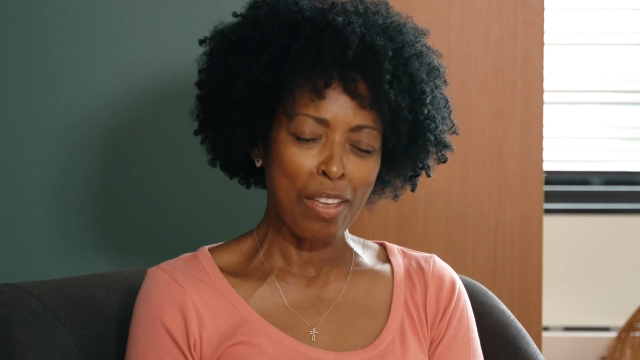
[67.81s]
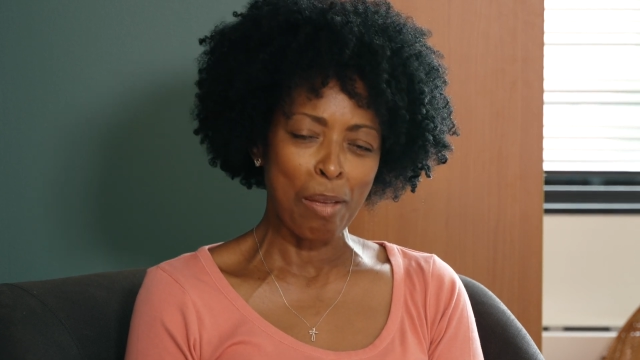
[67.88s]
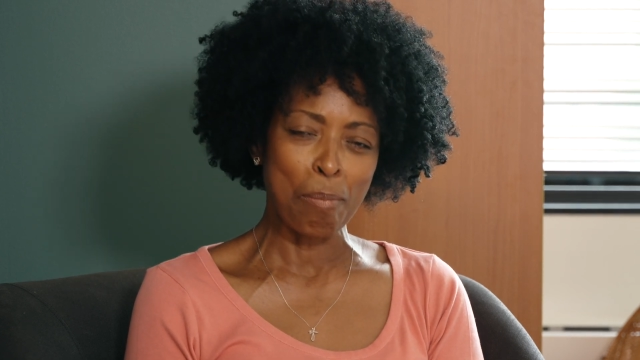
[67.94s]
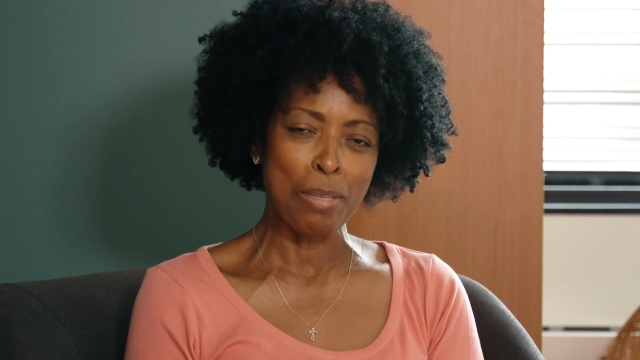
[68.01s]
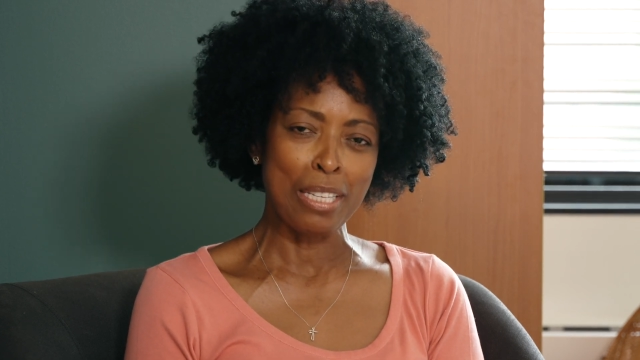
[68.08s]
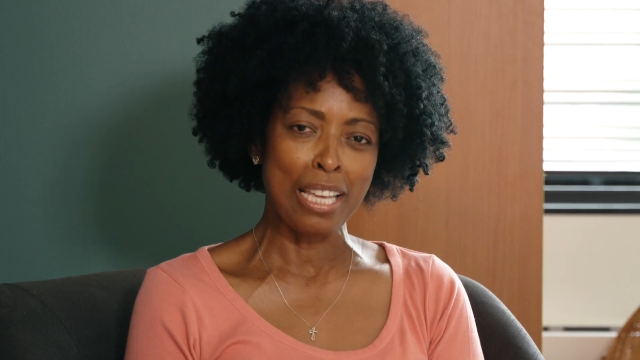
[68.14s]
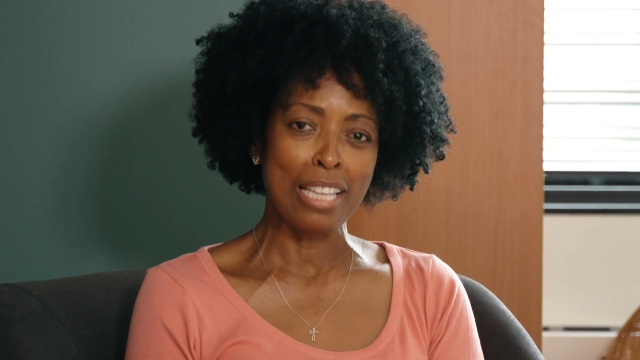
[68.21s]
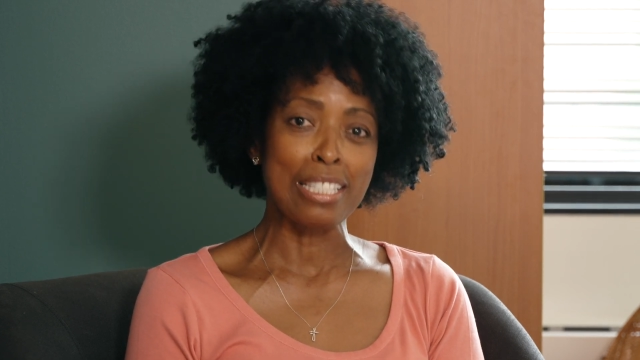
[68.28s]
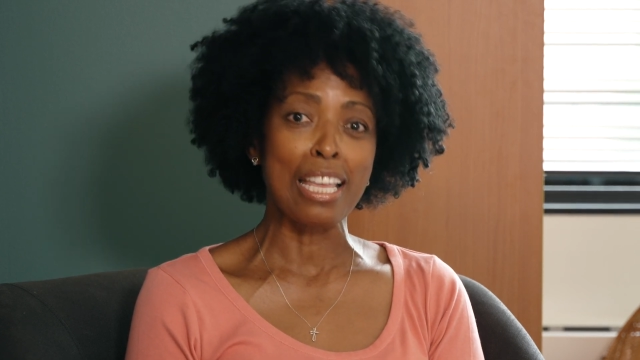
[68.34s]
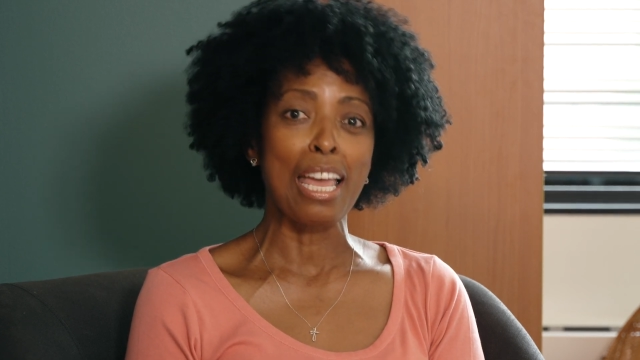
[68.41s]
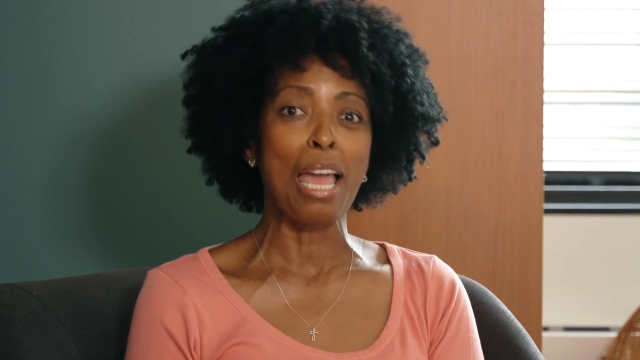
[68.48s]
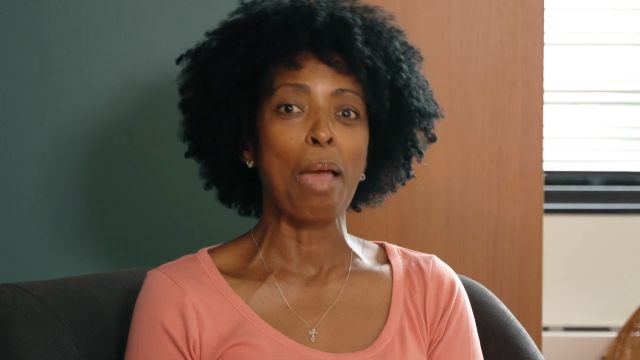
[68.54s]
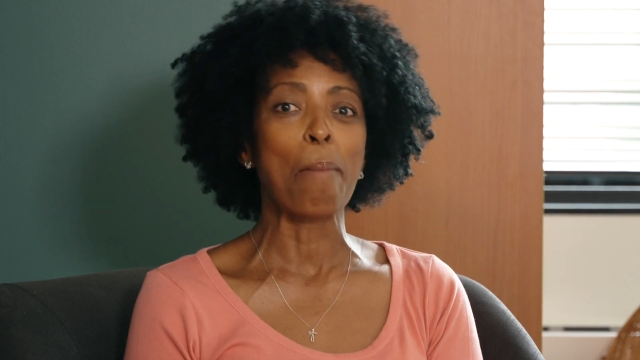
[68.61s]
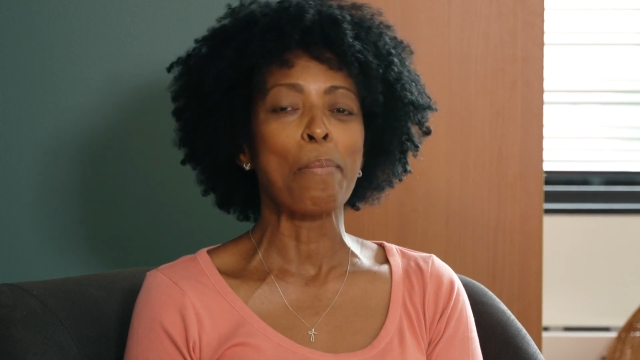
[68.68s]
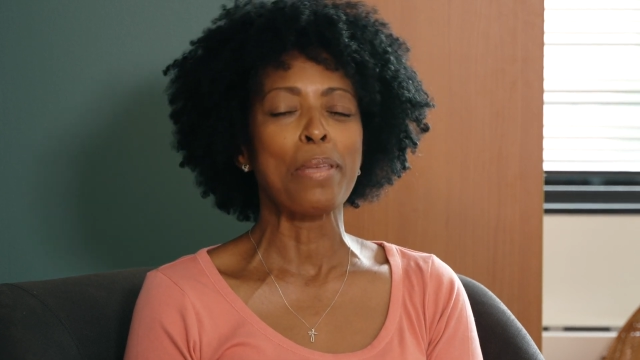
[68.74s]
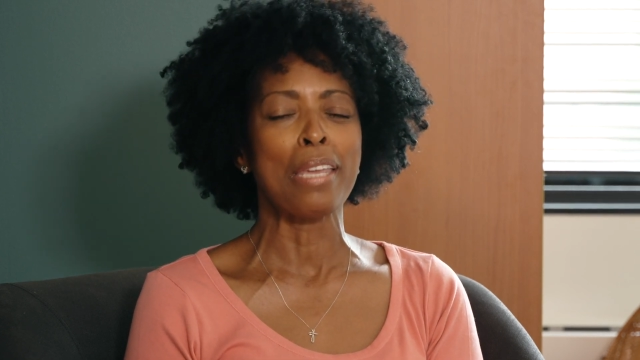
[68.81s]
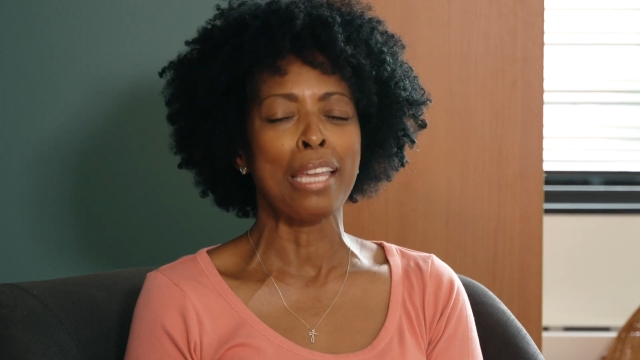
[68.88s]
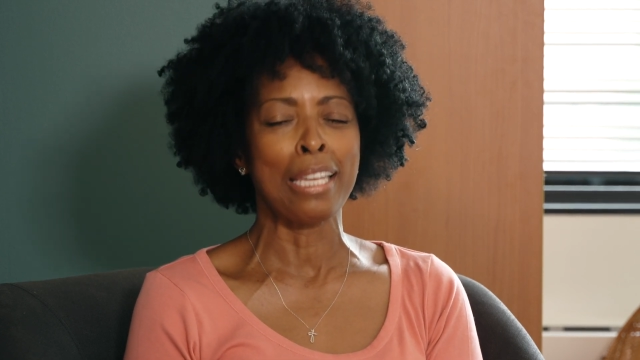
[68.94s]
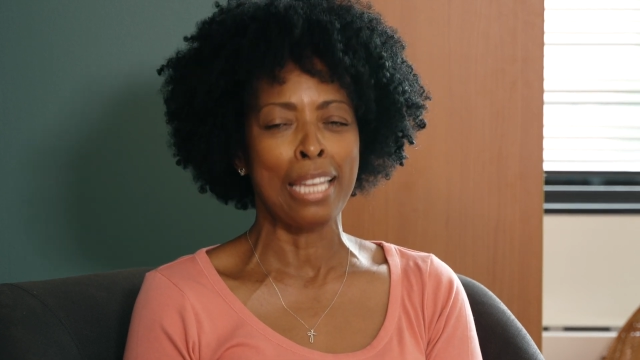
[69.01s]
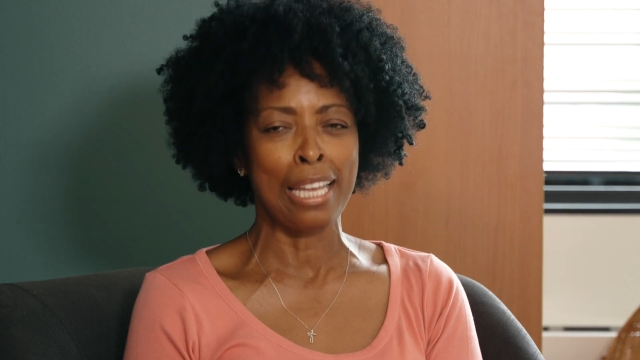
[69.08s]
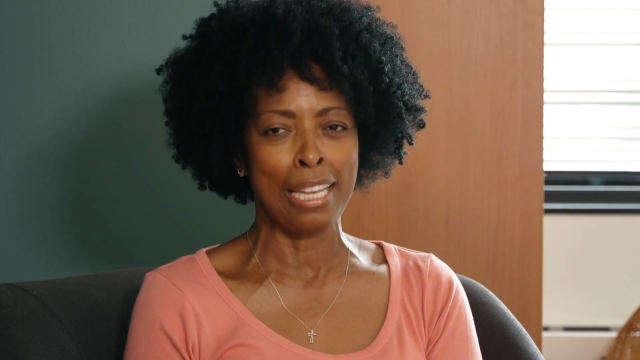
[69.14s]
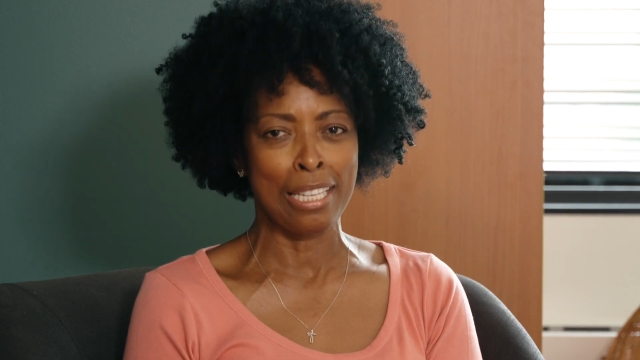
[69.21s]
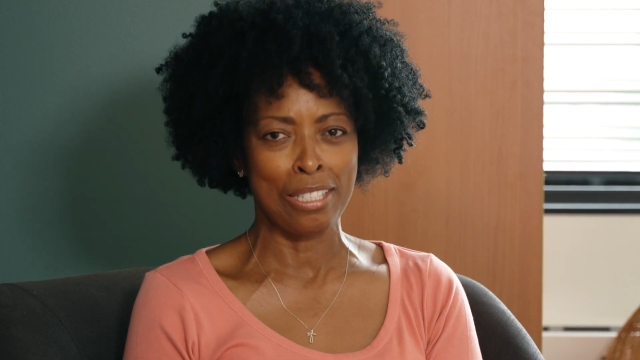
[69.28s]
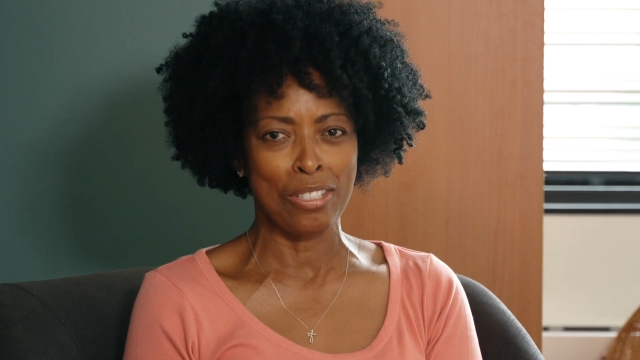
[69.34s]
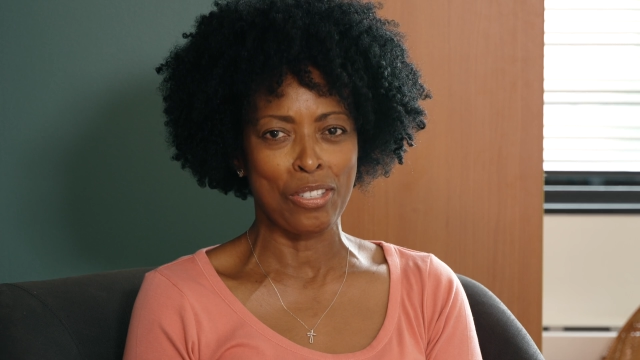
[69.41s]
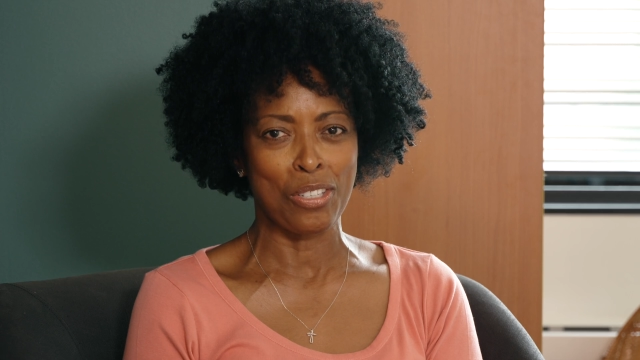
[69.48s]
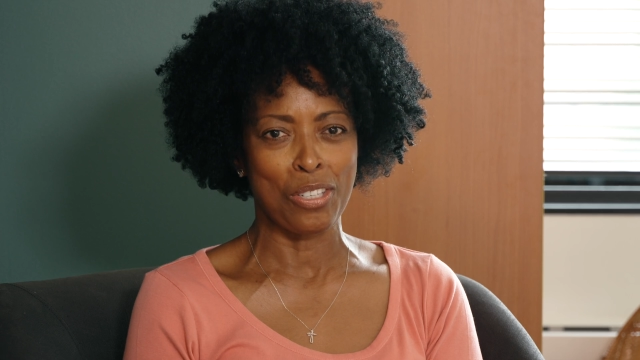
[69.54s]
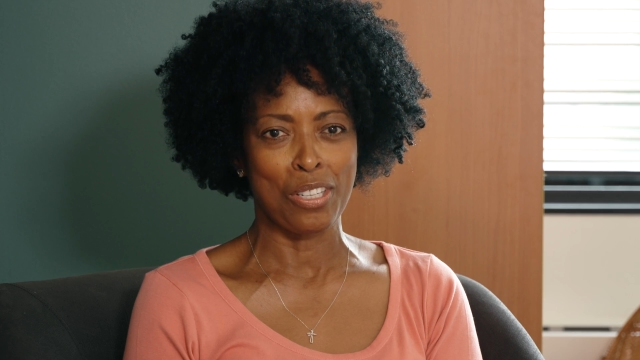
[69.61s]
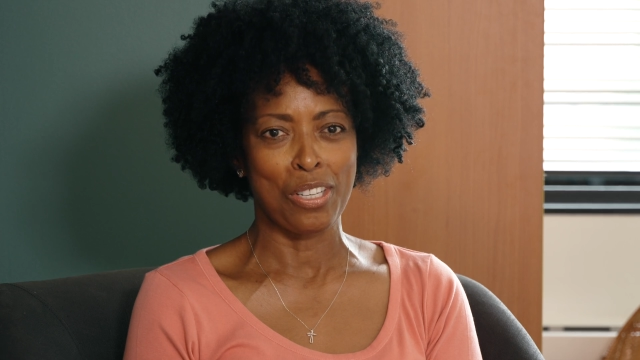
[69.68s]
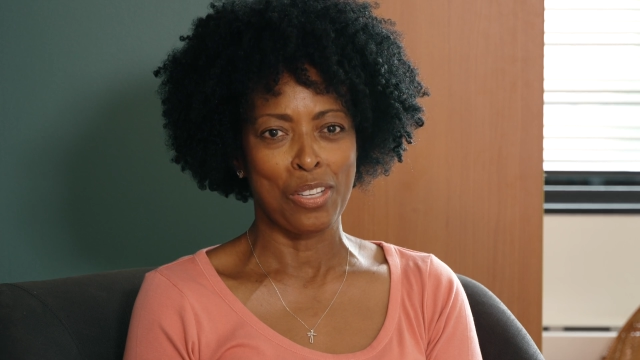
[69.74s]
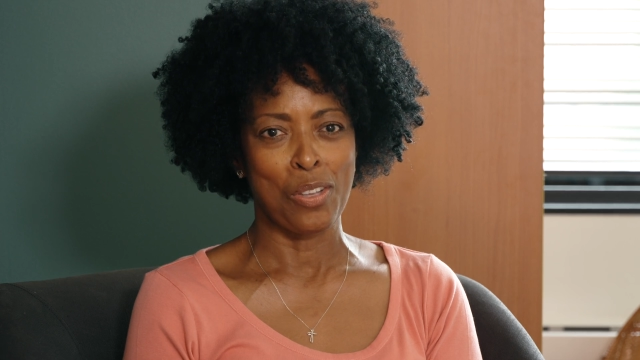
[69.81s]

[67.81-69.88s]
MDS, I had PNH.